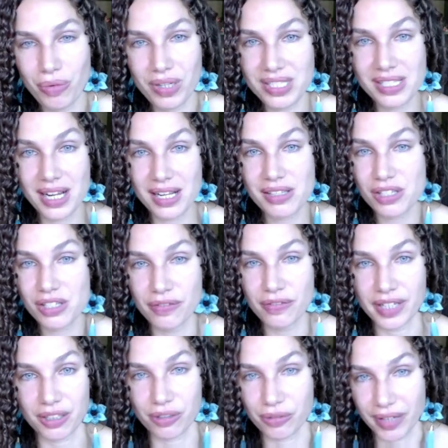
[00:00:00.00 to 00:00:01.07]
it's not
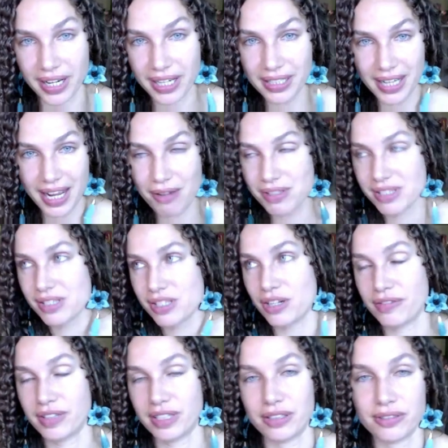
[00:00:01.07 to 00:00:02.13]
serving you, right? How is it
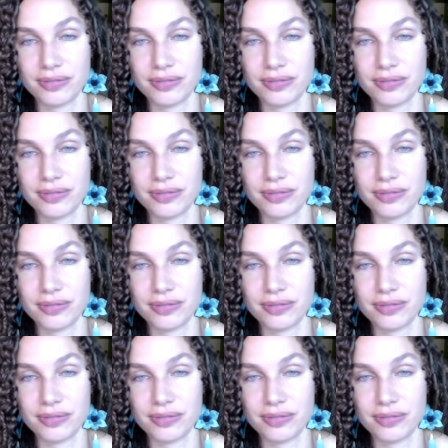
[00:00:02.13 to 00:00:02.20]
serving you?